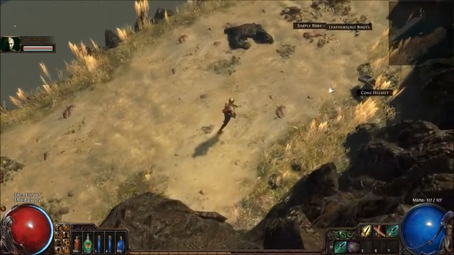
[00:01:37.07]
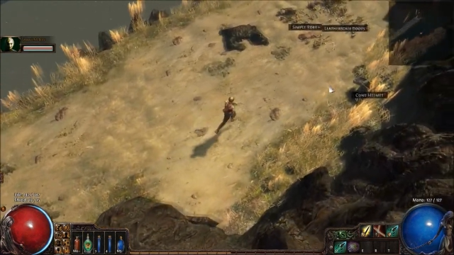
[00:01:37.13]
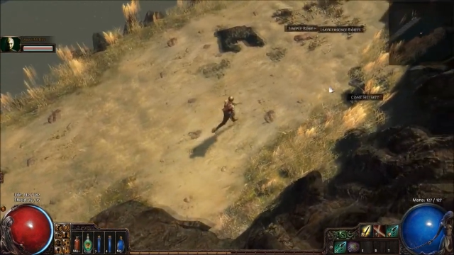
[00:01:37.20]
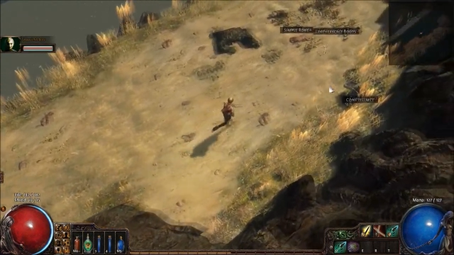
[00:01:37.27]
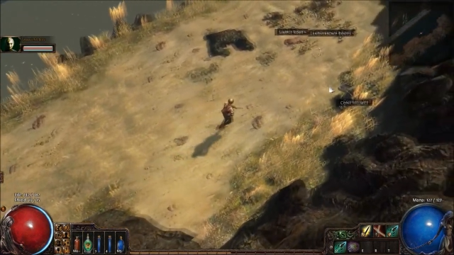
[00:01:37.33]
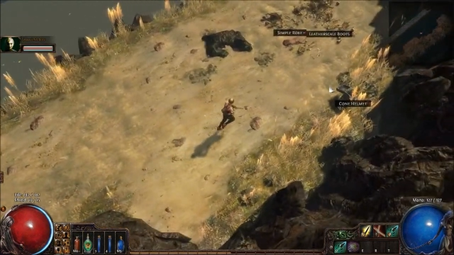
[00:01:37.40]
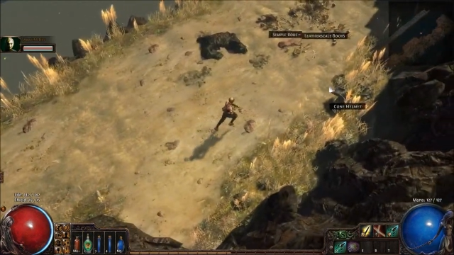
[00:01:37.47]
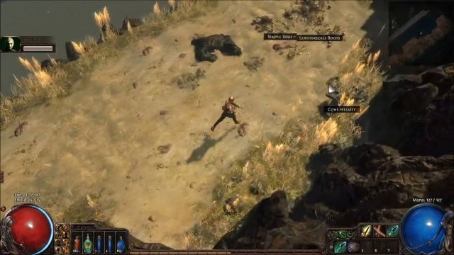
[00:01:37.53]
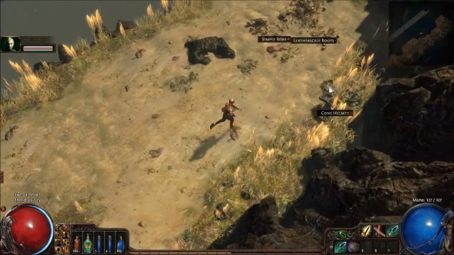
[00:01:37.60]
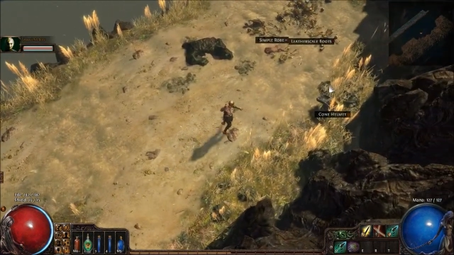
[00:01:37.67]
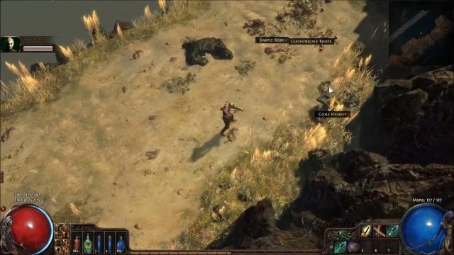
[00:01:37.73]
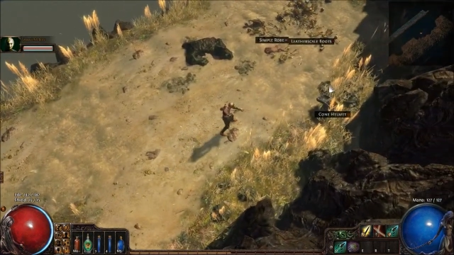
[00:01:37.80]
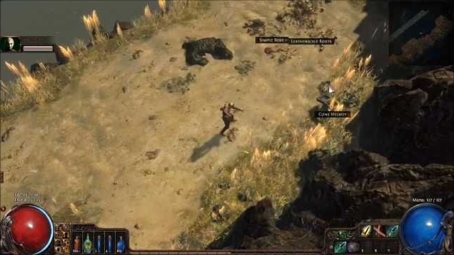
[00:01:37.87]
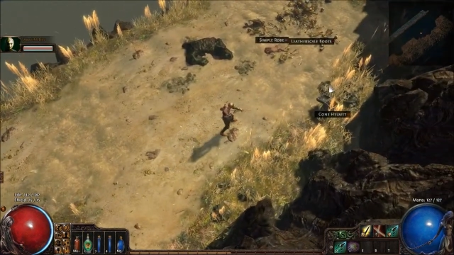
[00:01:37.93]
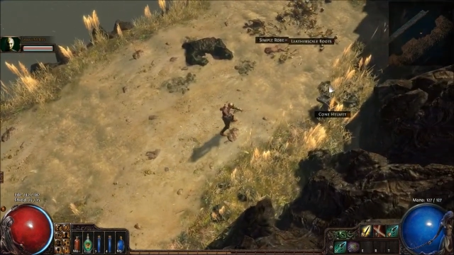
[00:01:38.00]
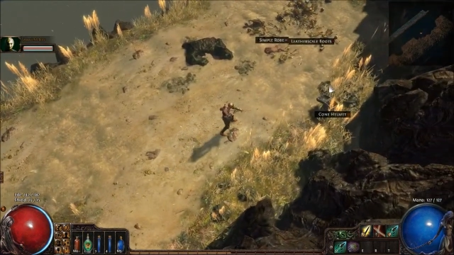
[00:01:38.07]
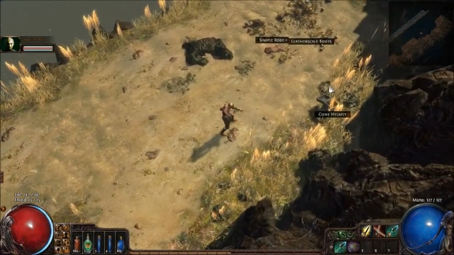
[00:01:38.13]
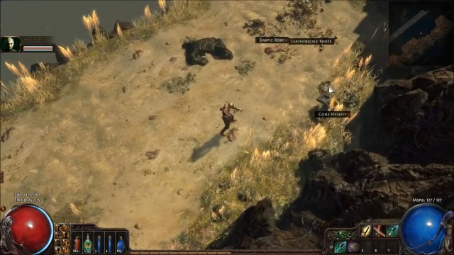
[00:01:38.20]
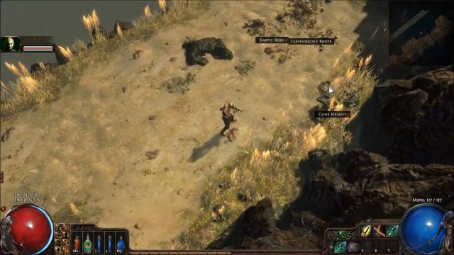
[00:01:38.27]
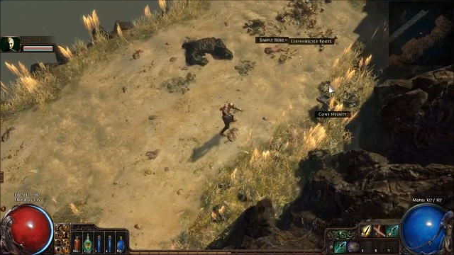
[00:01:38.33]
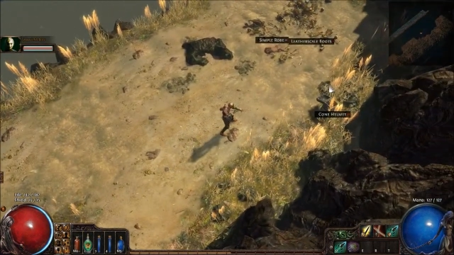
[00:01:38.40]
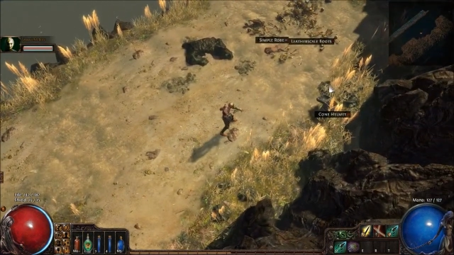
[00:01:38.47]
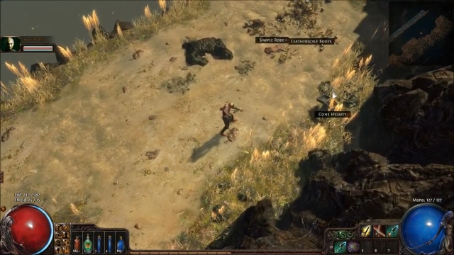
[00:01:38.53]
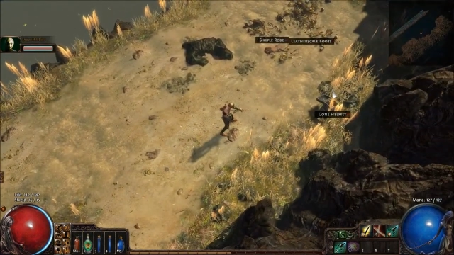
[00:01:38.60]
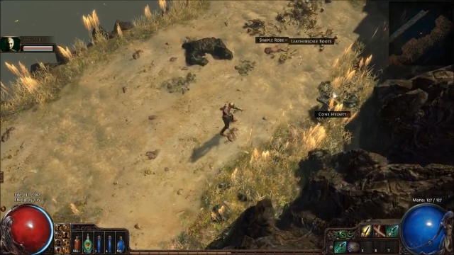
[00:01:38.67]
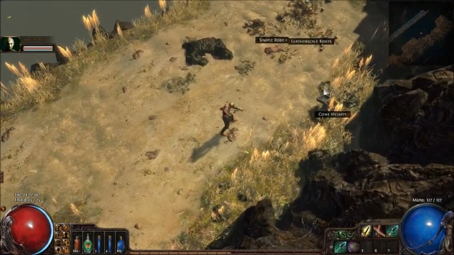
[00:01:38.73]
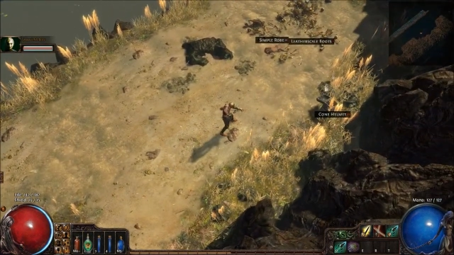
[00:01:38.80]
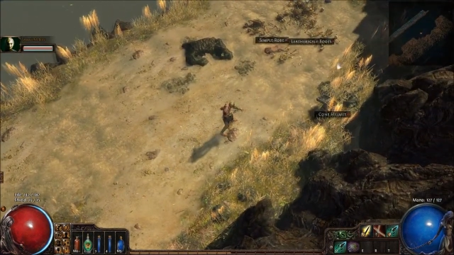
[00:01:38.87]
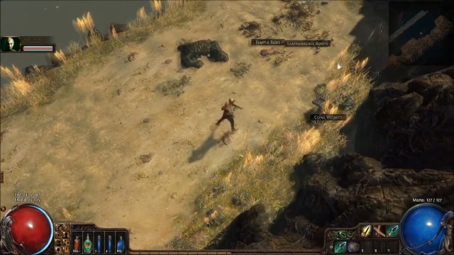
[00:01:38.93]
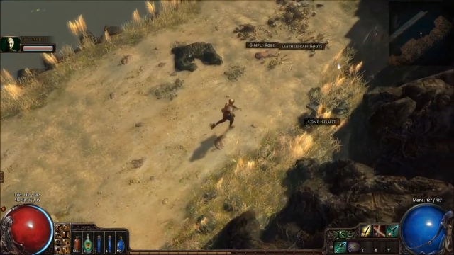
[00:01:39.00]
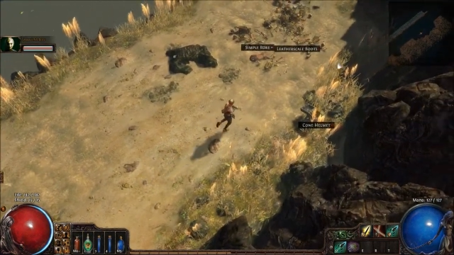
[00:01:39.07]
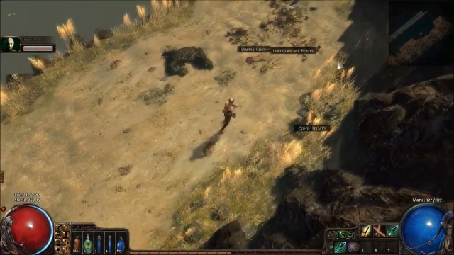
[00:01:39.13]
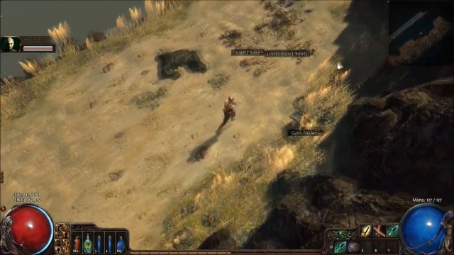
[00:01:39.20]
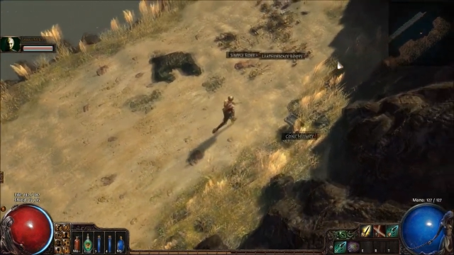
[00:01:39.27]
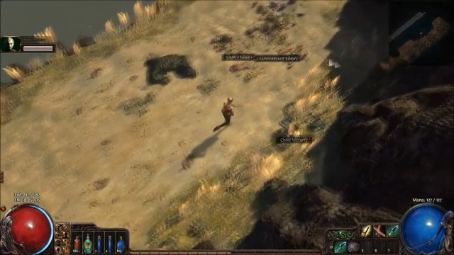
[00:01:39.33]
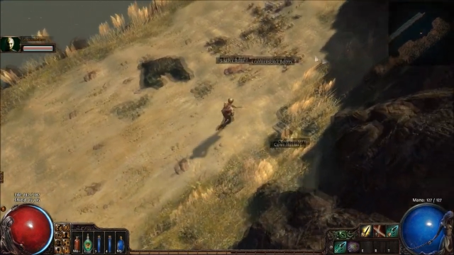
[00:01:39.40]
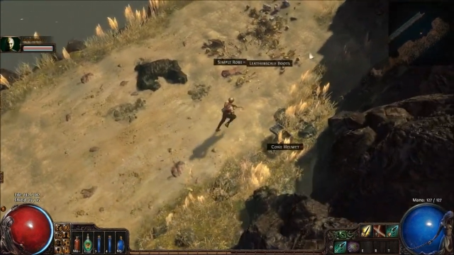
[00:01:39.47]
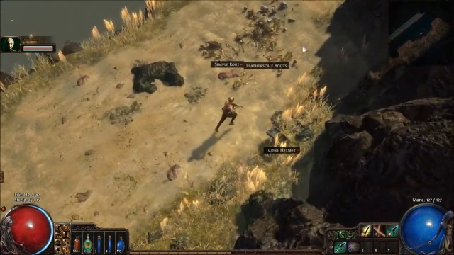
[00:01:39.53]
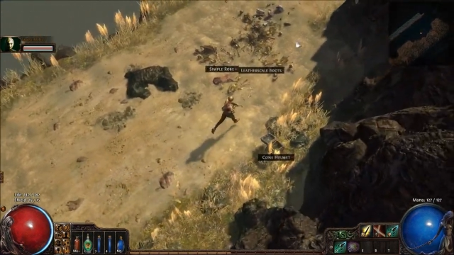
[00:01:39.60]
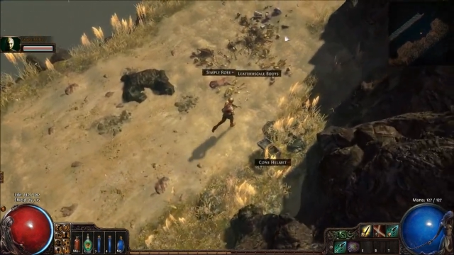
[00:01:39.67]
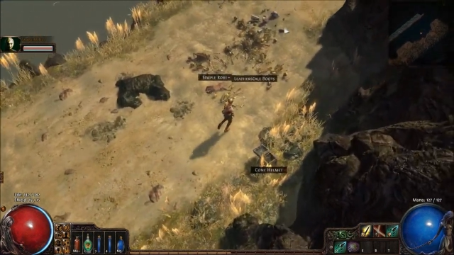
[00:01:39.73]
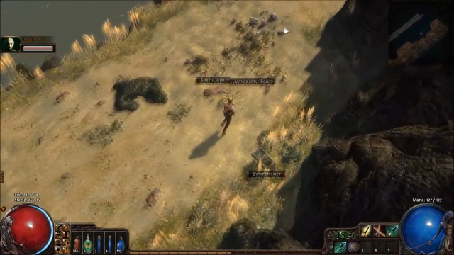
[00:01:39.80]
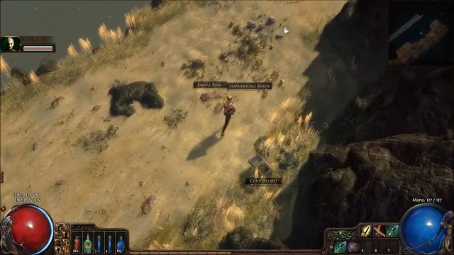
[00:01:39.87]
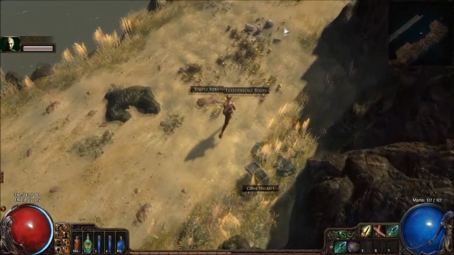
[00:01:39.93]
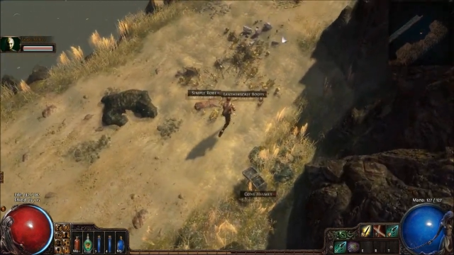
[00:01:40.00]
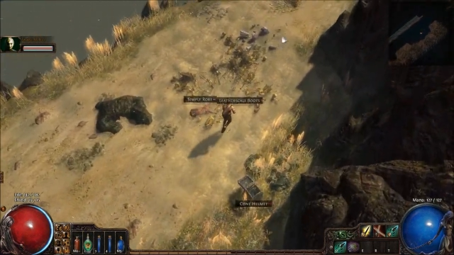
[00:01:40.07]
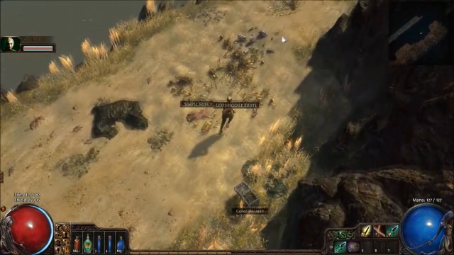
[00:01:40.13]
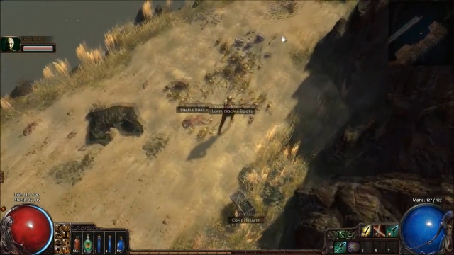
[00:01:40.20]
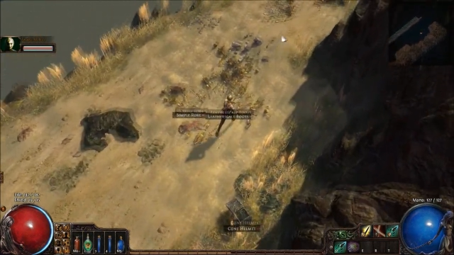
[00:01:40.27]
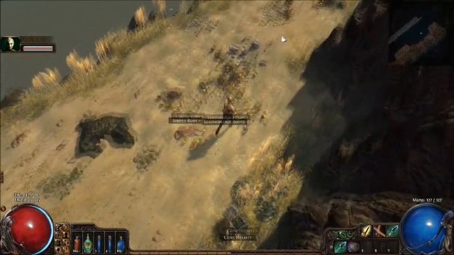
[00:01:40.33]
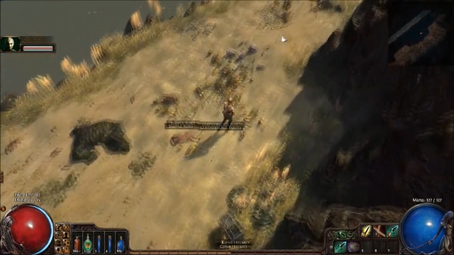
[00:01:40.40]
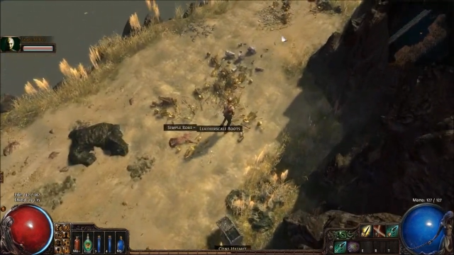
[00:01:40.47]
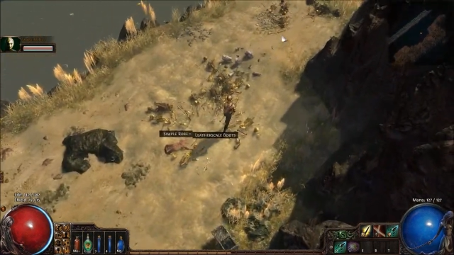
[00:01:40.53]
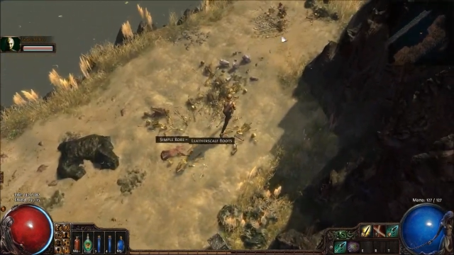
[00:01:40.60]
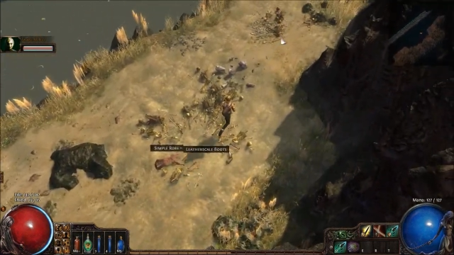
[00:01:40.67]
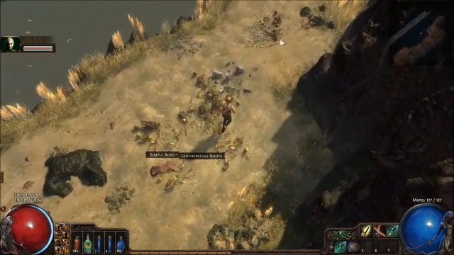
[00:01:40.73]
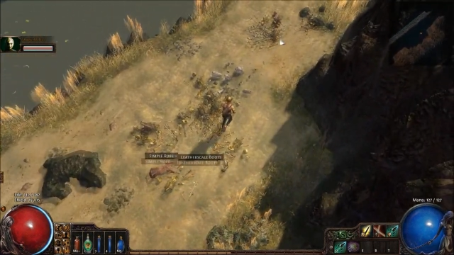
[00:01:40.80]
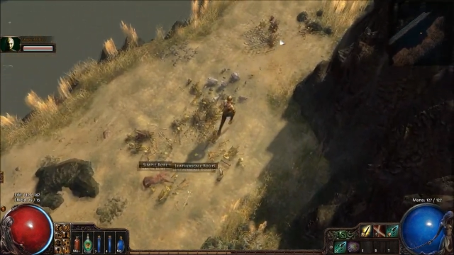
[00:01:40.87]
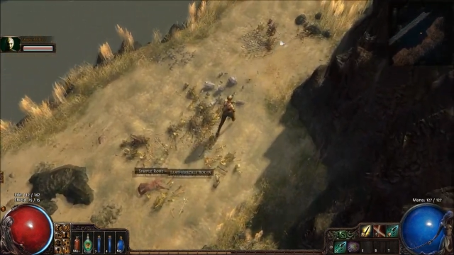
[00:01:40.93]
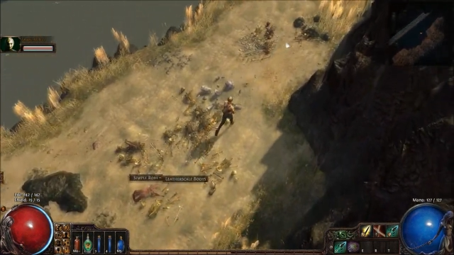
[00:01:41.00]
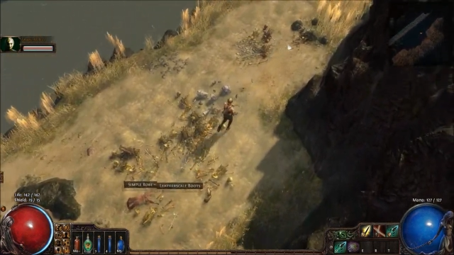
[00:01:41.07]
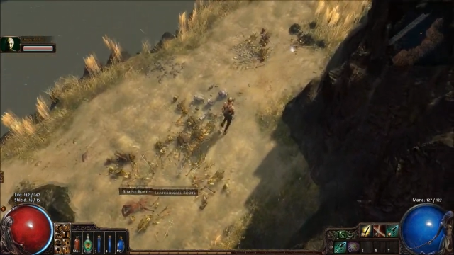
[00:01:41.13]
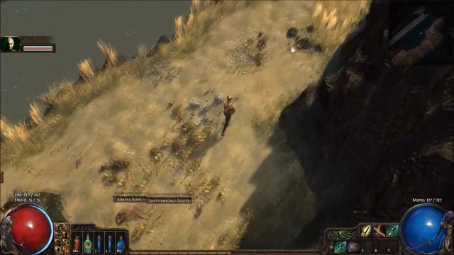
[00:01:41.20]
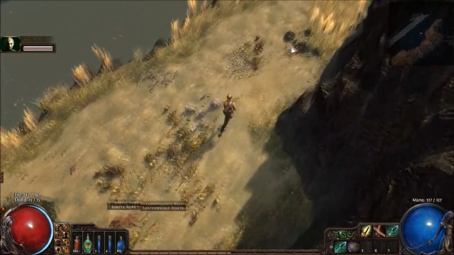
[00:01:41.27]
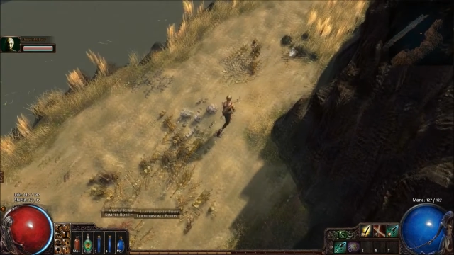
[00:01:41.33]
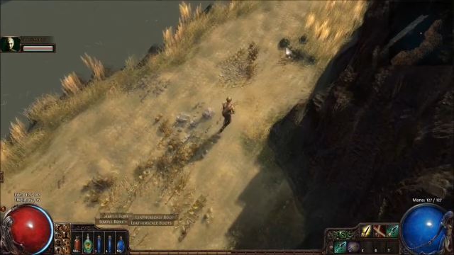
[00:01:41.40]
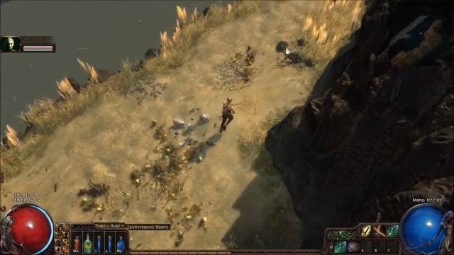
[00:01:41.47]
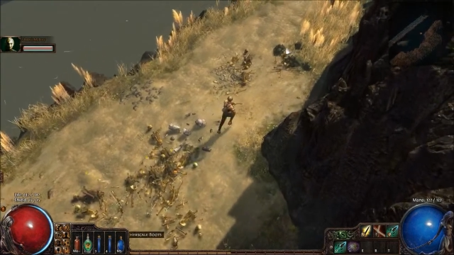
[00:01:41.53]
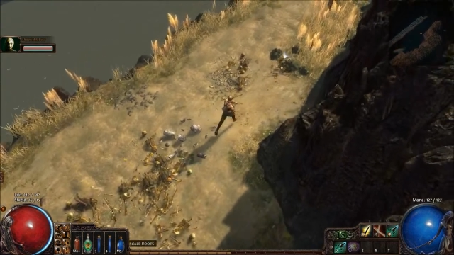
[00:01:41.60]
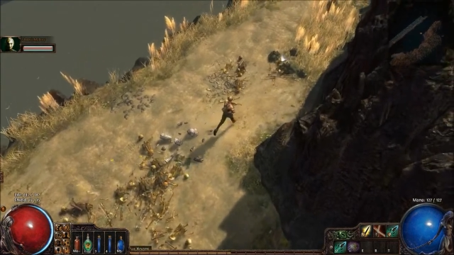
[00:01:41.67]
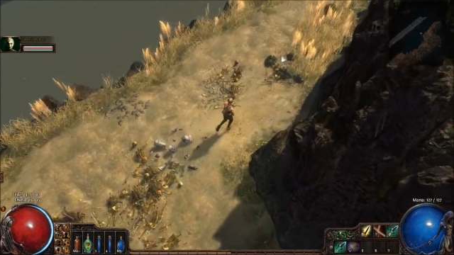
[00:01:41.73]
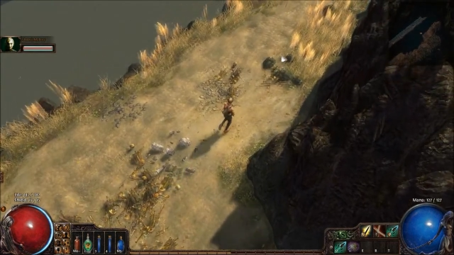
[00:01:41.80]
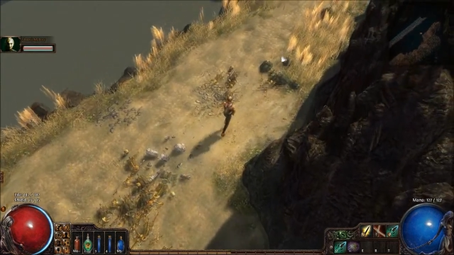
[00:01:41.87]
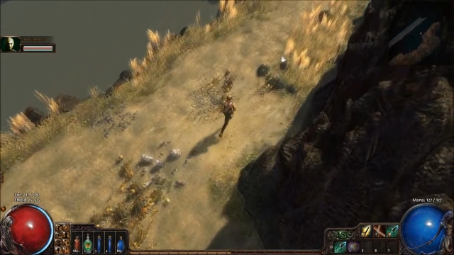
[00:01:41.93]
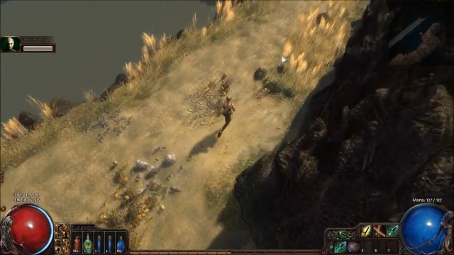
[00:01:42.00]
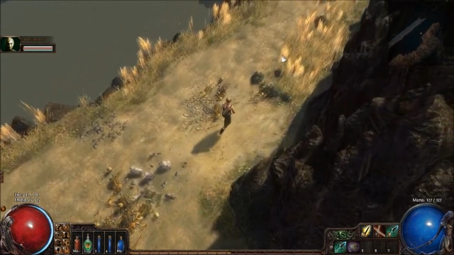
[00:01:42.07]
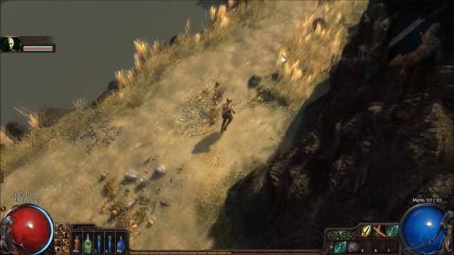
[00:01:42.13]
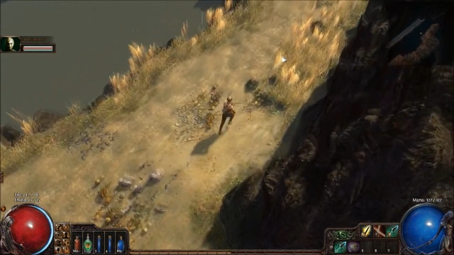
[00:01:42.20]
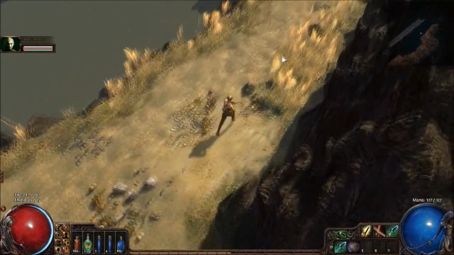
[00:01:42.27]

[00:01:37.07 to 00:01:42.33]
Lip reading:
Nobody's mouth can be seen.